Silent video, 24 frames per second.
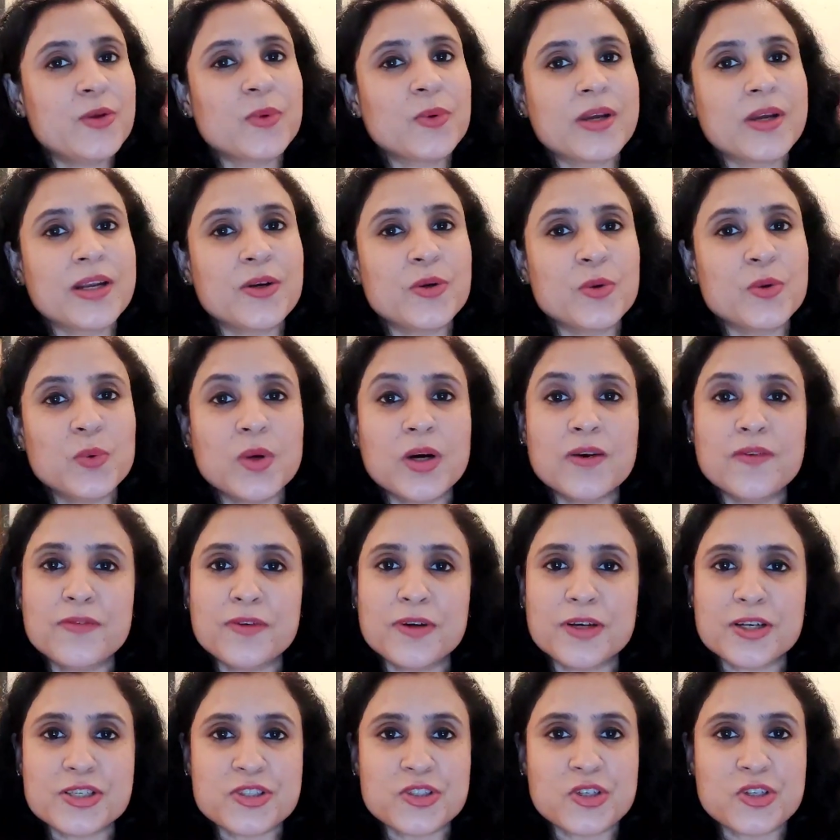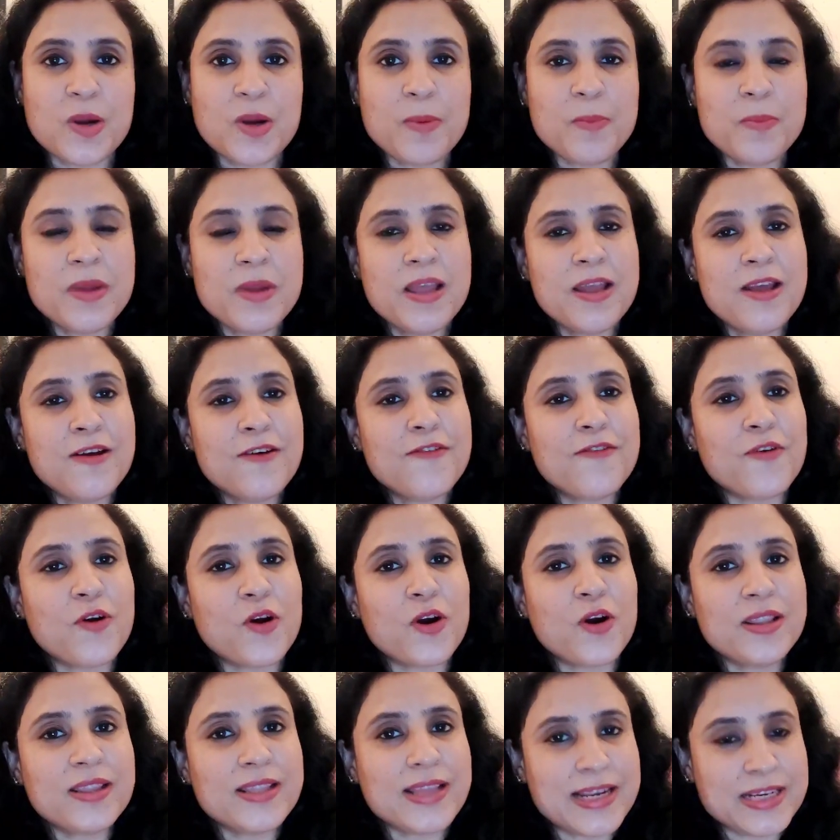you can do a workshop
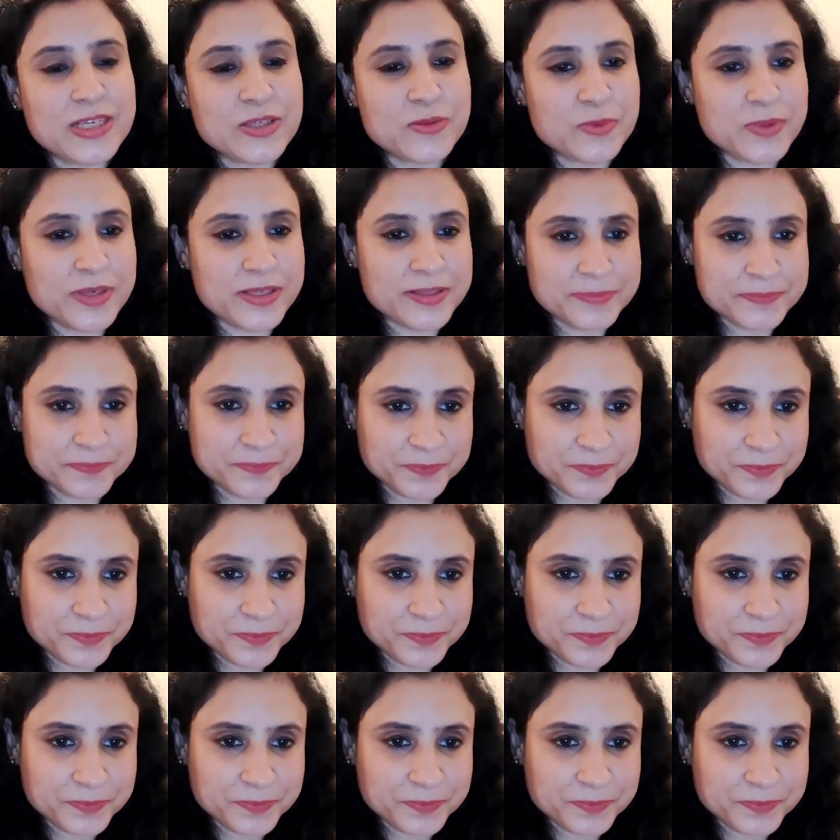for that one.